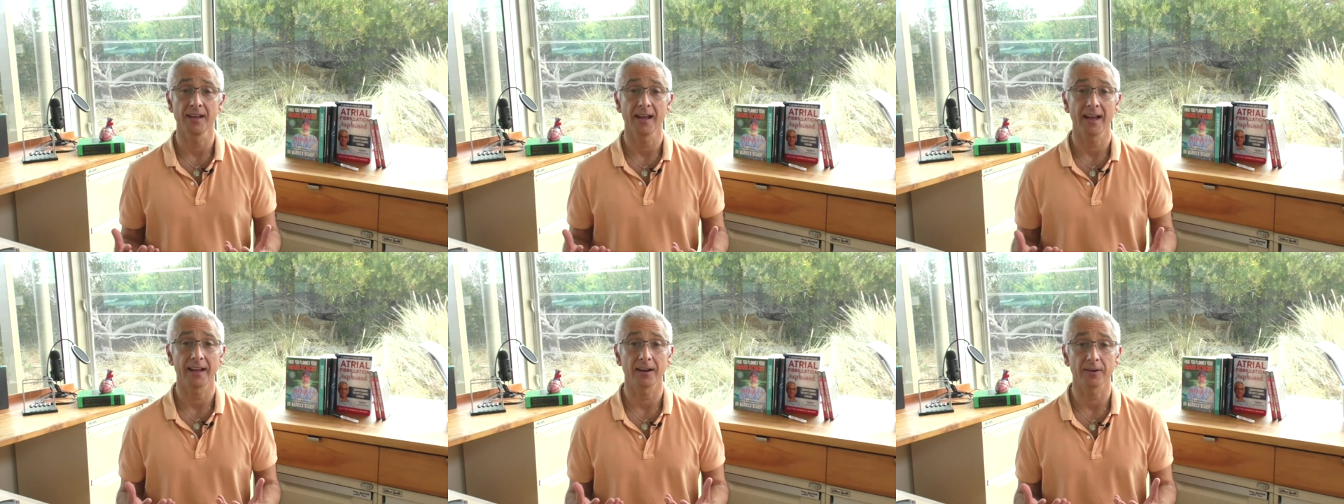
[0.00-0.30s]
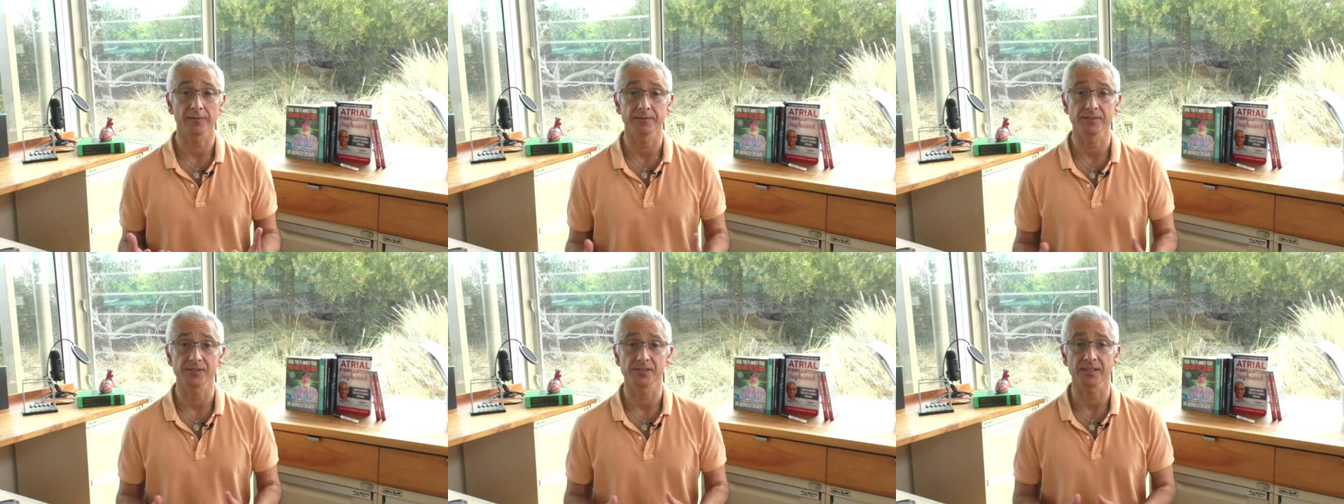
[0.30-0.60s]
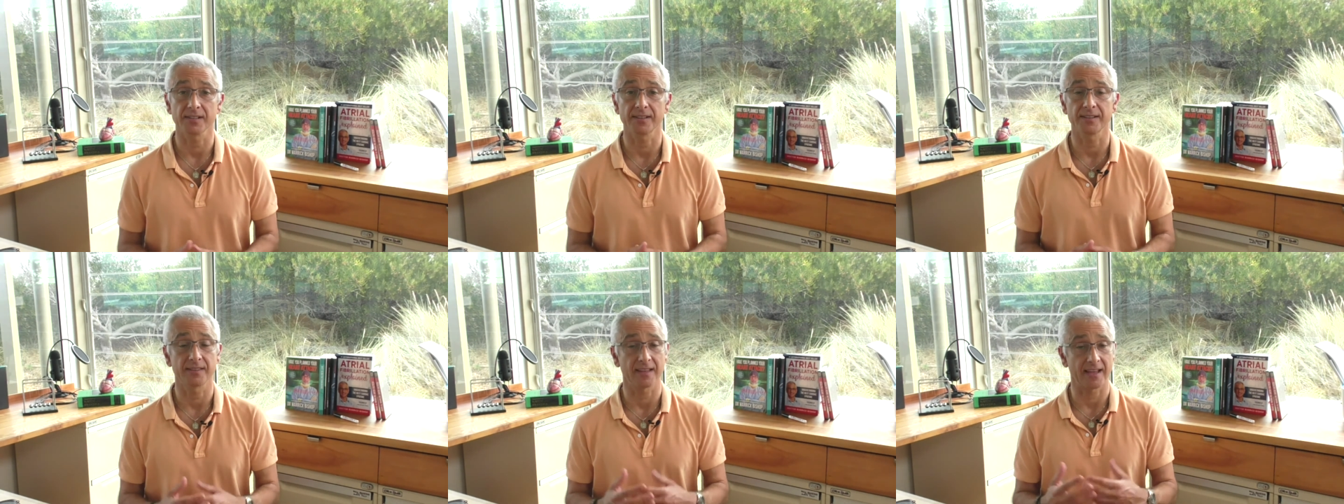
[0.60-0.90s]
And
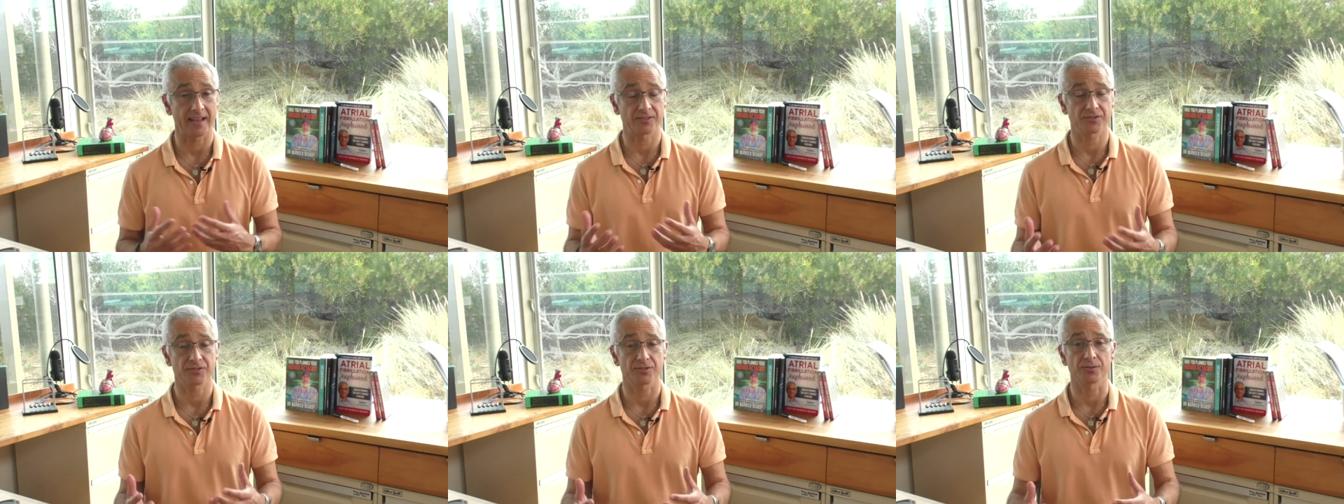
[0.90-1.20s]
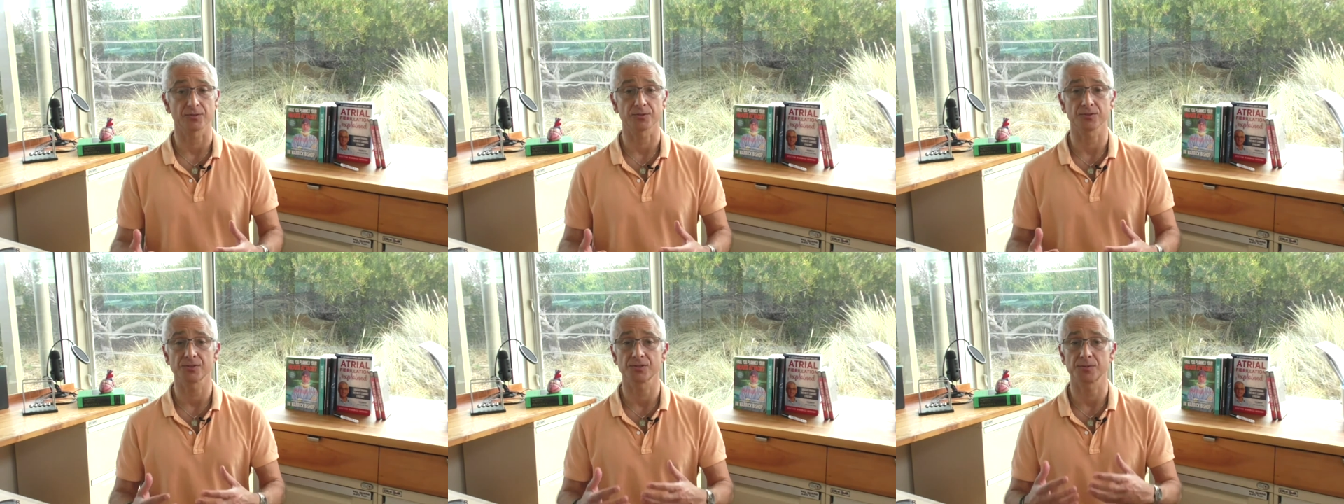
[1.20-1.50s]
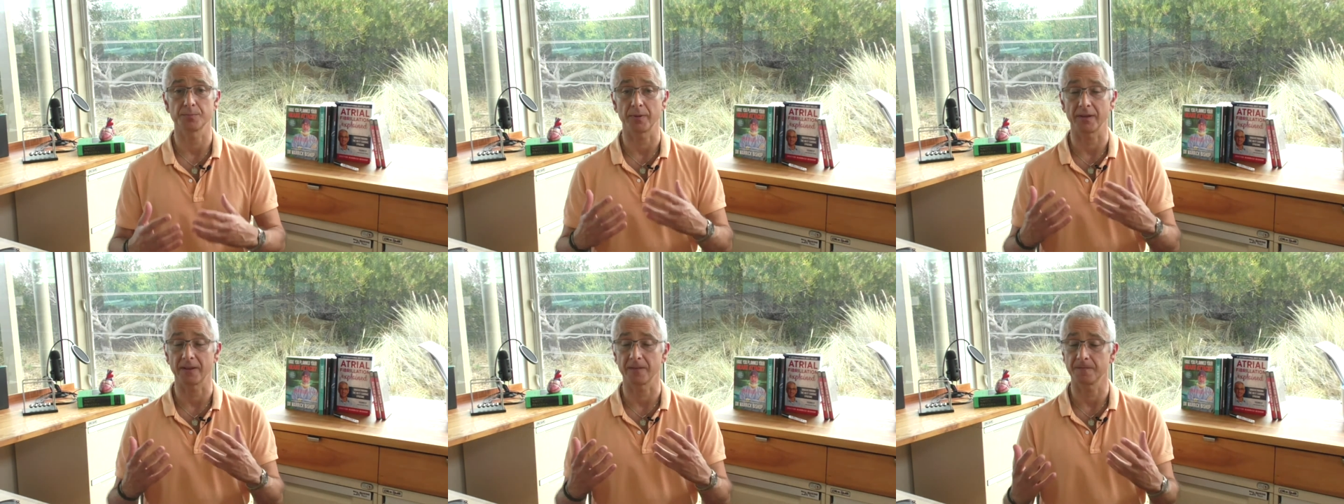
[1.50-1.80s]
obviously the
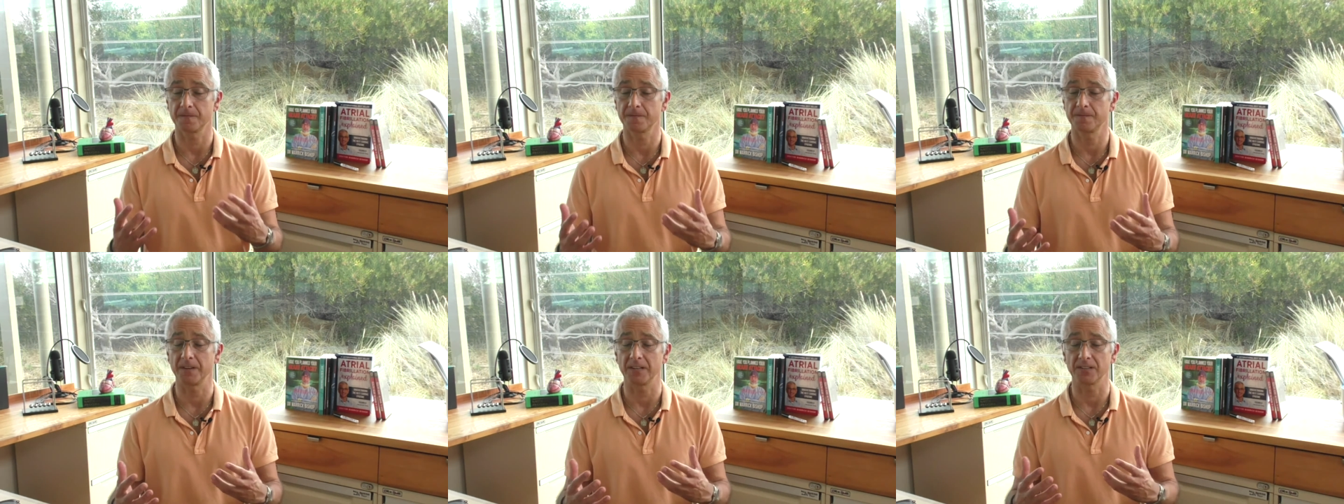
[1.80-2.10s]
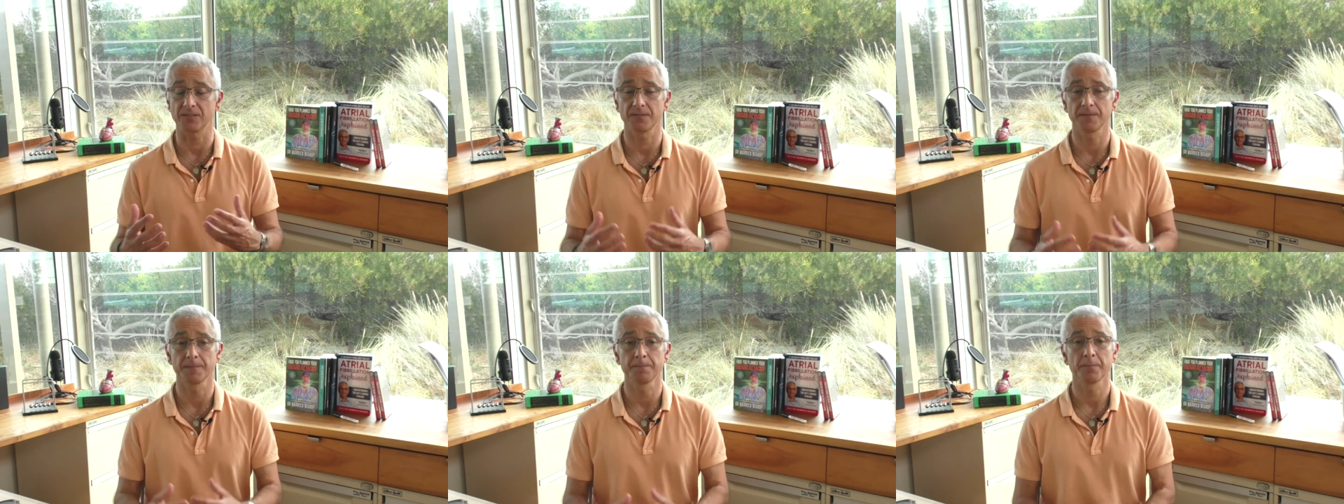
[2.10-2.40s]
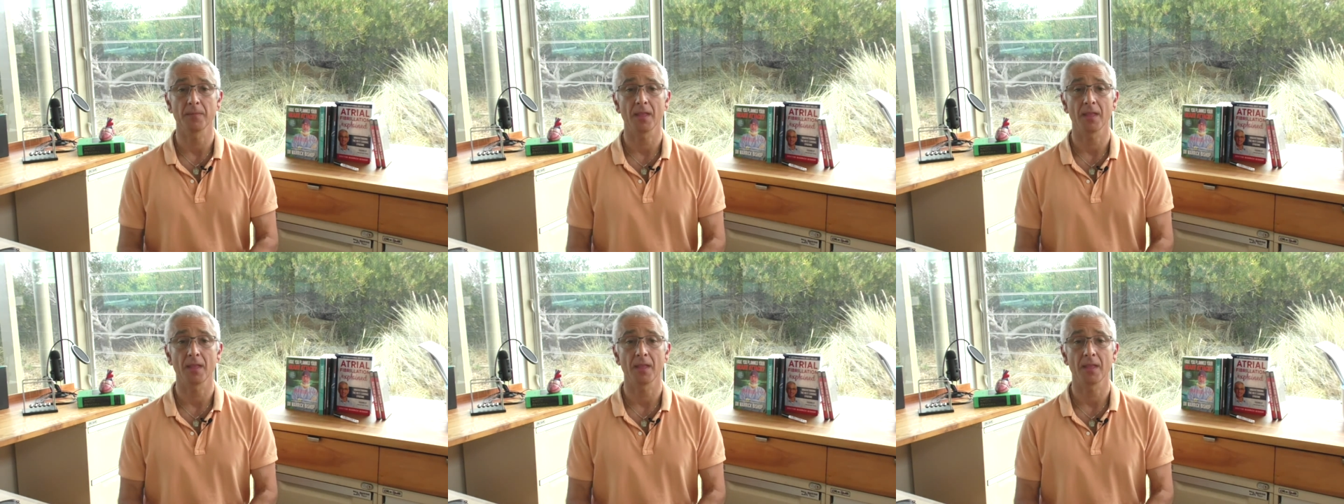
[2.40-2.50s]
astronauts being fit,